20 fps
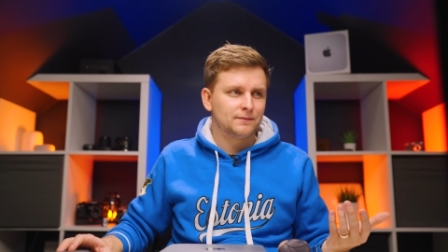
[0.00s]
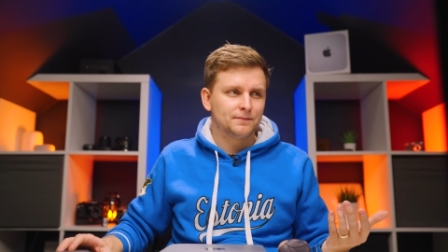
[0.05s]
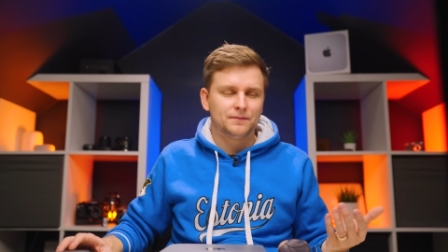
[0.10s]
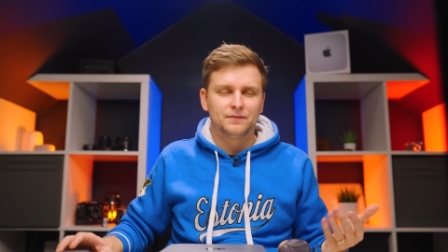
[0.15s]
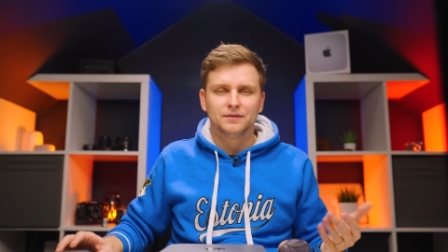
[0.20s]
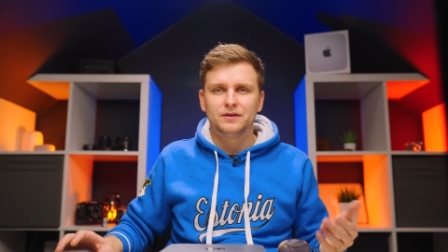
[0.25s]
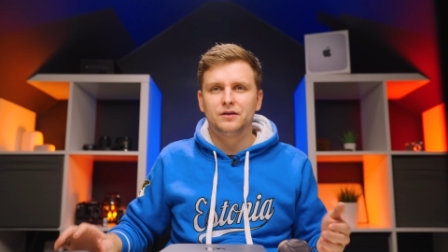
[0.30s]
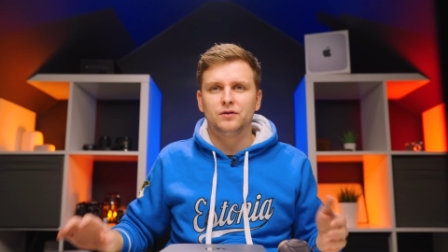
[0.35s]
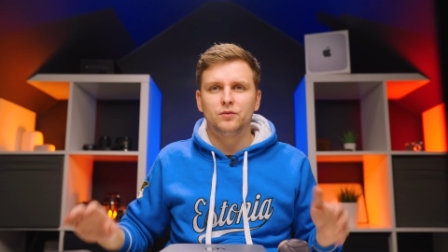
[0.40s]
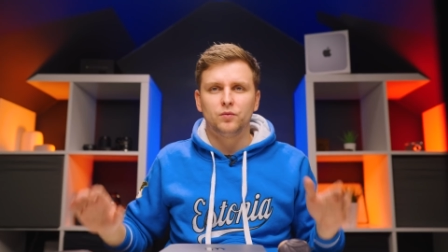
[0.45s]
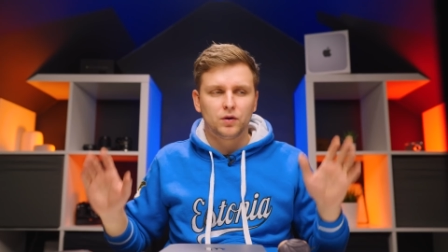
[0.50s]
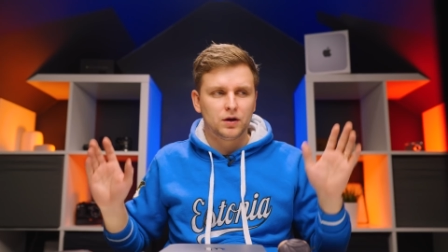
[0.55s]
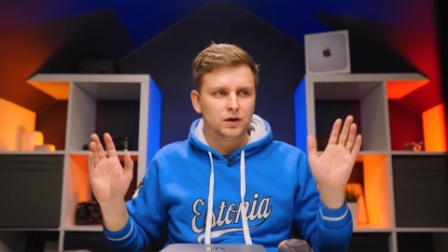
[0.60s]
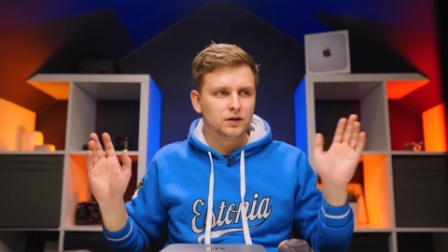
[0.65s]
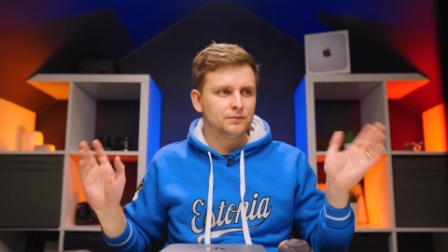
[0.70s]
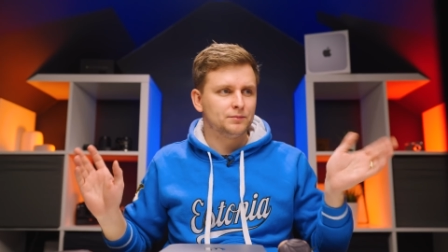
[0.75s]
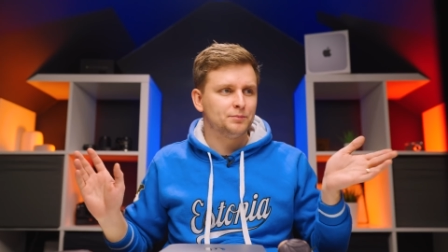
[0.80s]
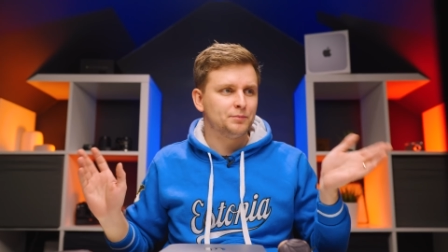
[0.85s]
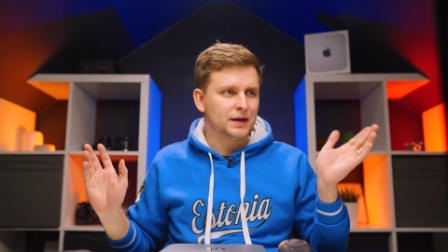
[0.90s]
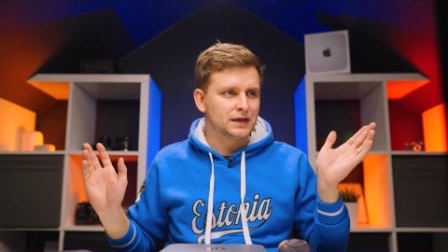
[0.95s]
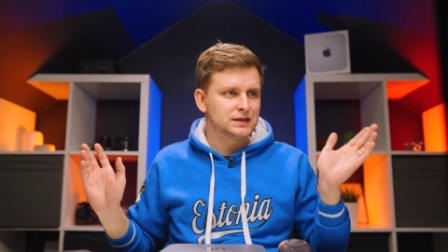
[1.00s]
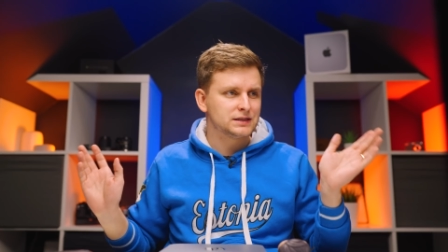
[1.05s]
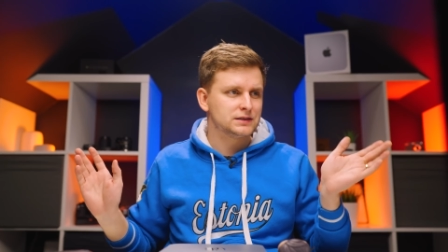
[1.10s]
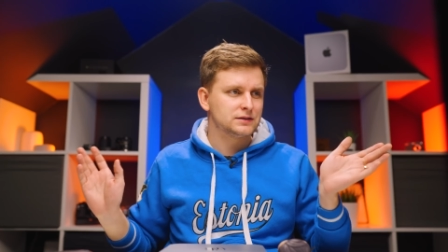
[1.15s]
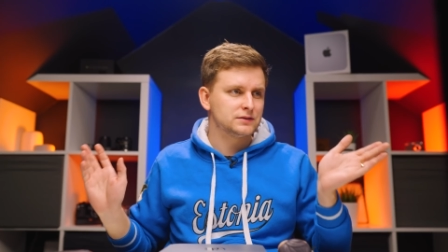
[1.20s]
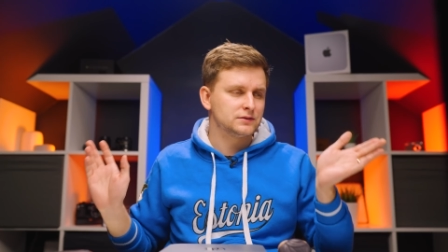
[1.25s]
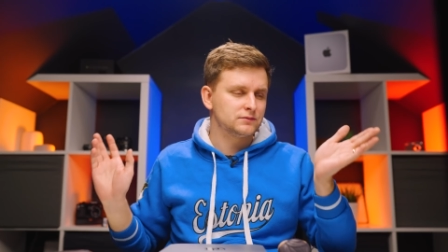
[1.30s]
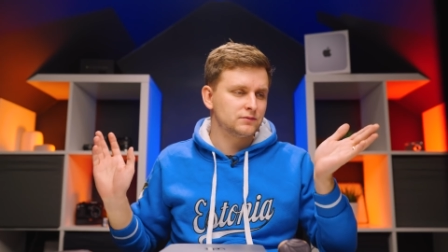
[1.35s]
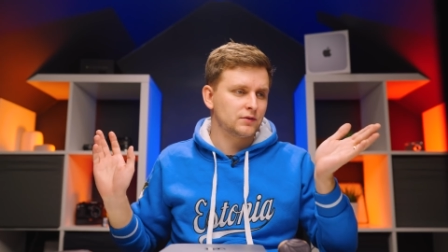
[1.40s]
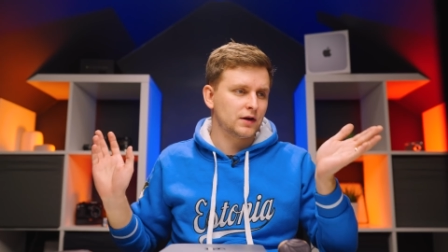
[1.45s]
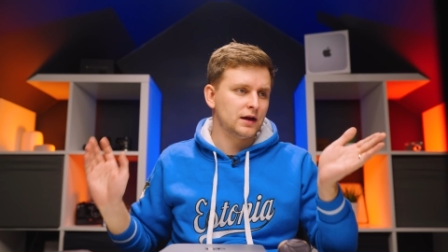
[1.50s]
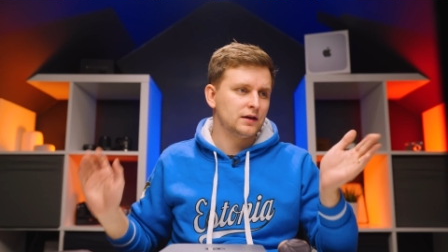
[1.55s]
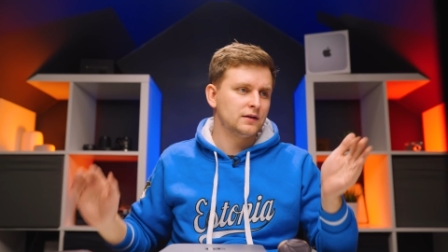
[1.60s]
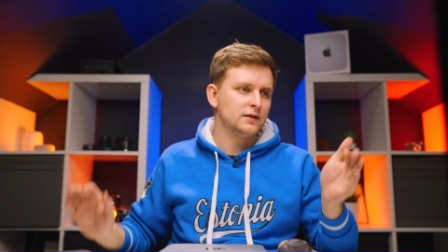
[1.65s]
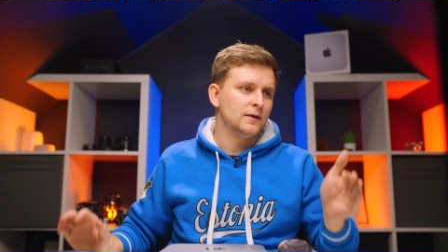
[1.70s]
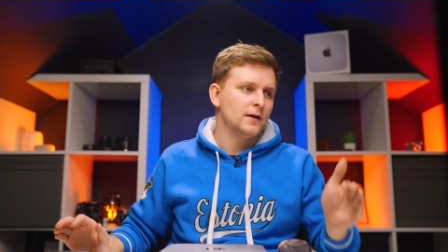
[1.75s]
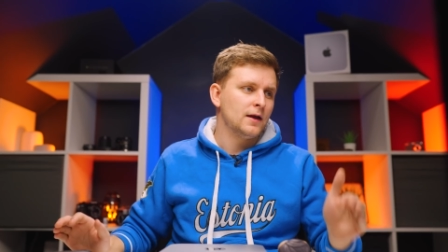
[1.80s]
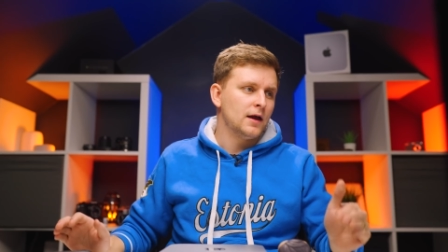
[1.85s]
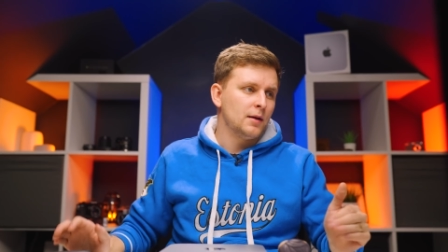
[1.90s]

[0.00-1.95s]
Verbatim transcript: the world best, right?